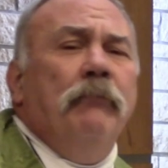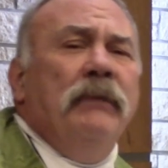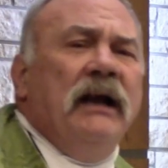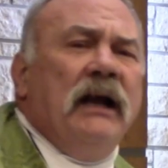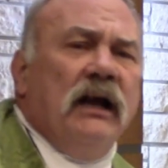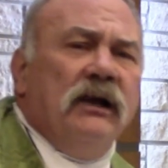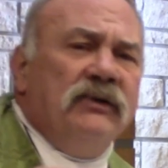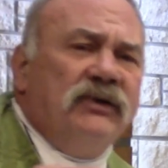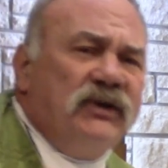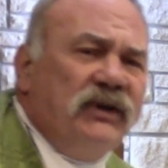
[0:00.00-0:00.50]

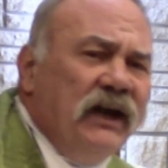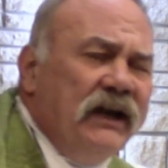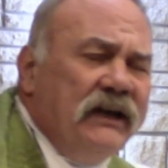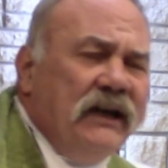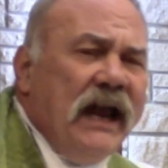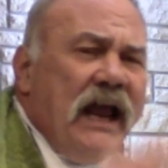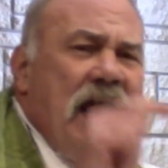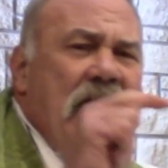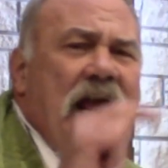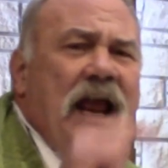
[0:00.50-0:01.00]
because
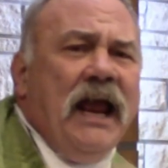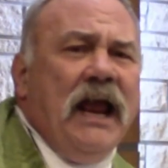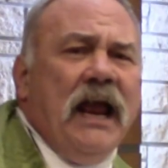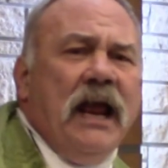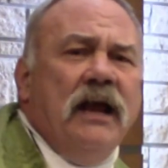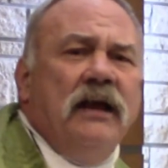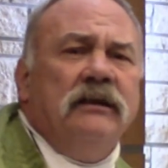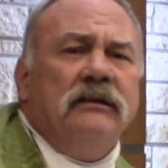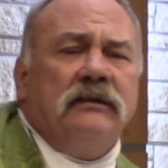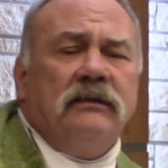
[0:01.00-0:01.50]
today
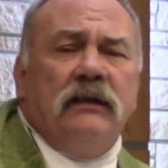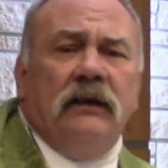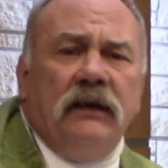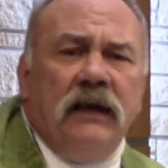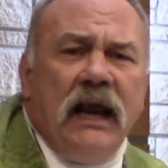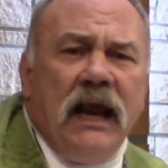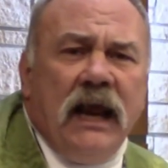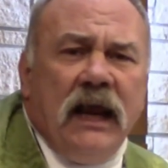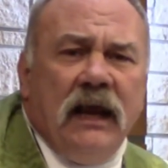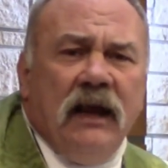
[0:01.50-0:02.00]
is the
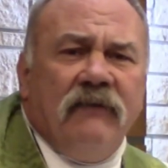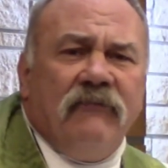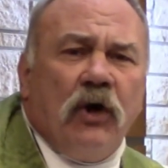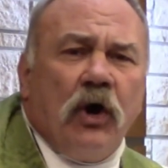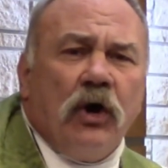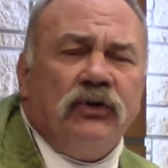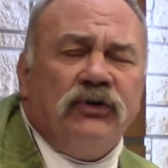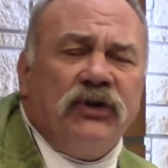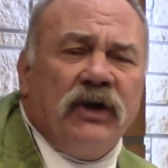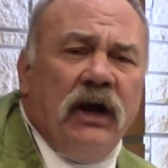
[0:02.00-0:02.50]
day of
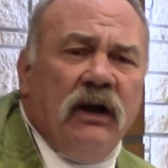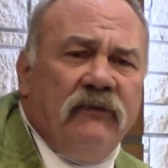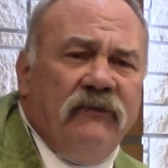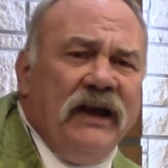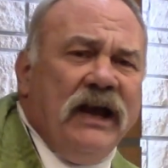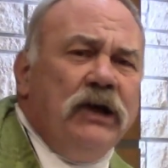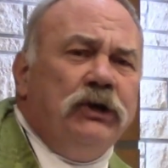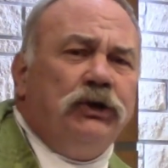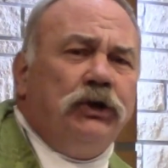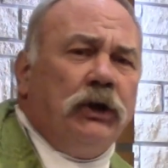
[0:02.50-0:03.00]
our
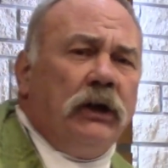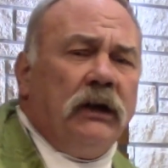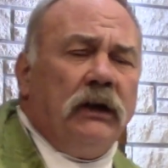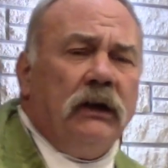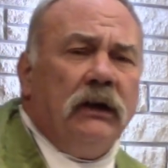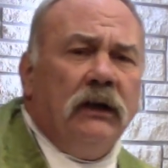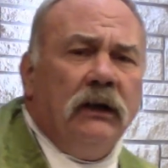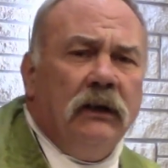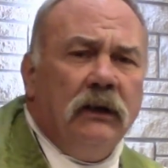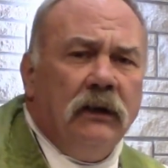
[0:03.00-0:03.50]
salvation.
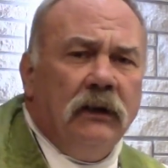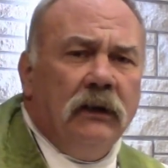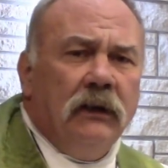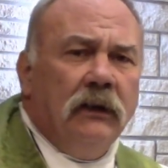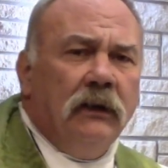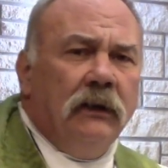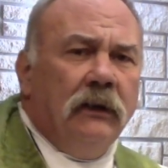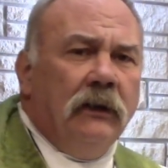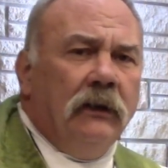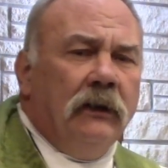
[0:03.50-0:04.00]

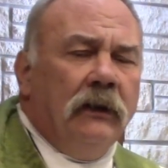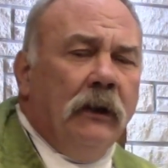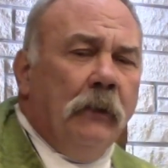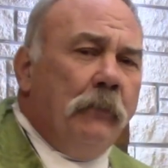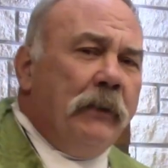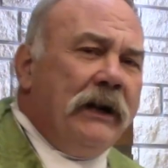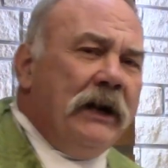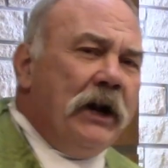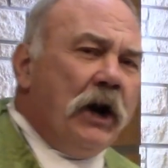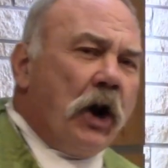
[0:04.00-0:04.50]

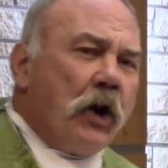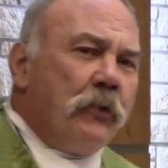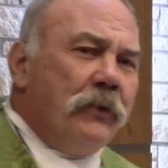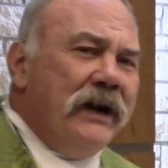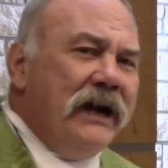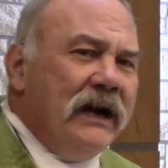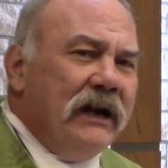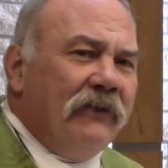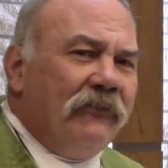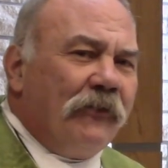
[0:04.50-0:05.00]
But in our
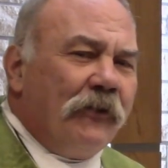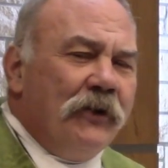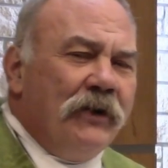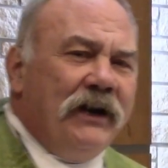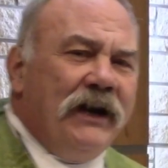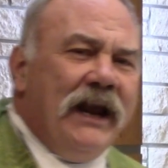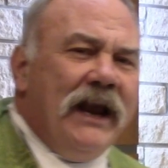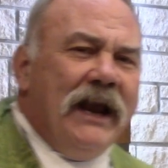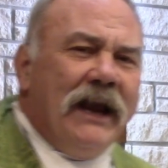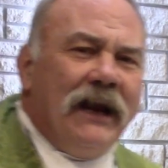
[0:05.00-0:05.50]
reading for
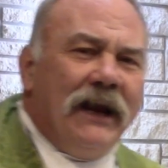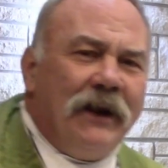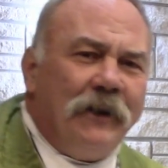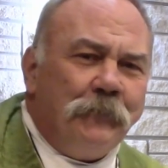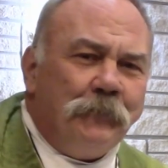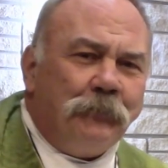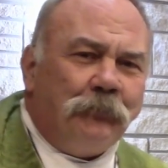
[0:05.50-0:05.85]
today,